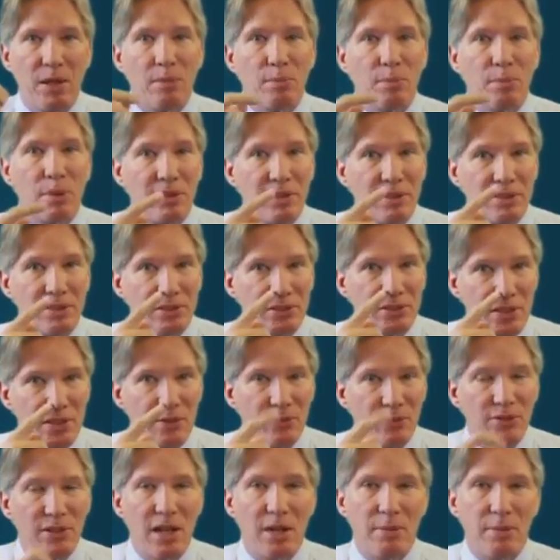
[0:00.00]
but the
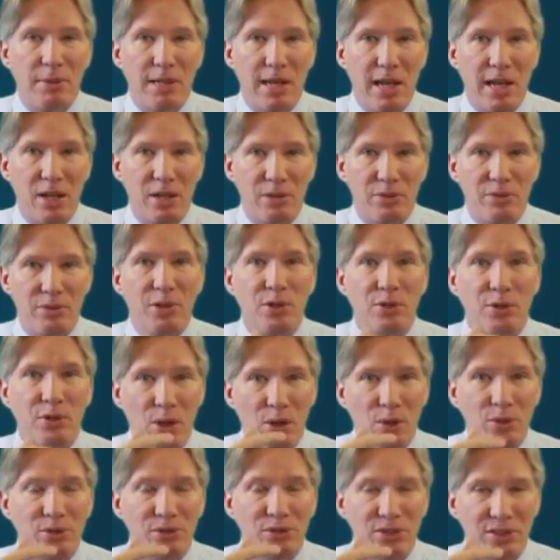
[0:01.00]
stuff coming out of your
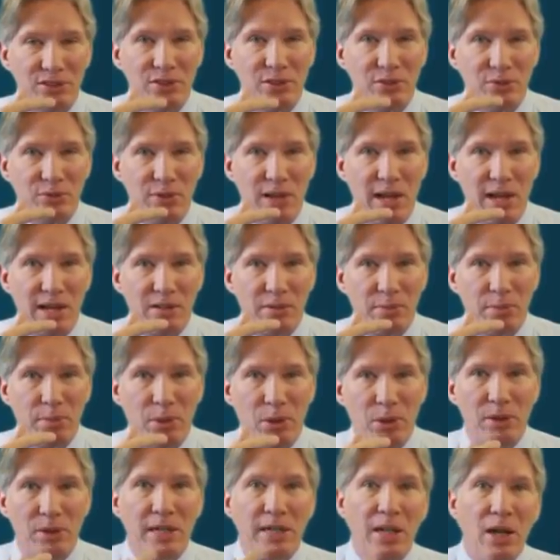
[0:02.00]
nose is in fact
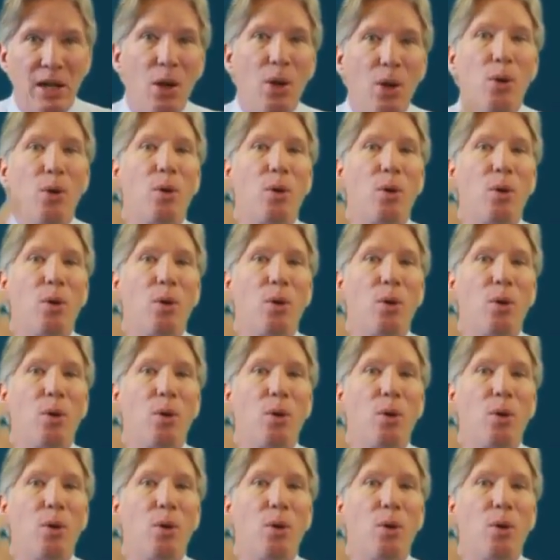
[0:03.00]
burning,